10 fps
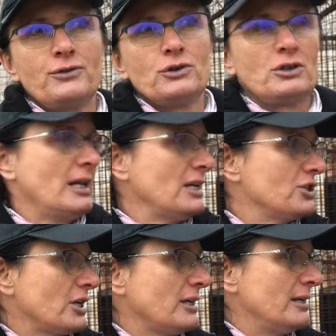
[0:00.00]

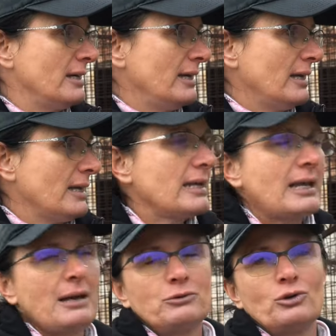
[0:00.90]
euthanasia he
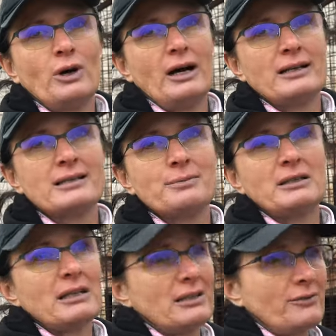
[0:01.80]
came to us, but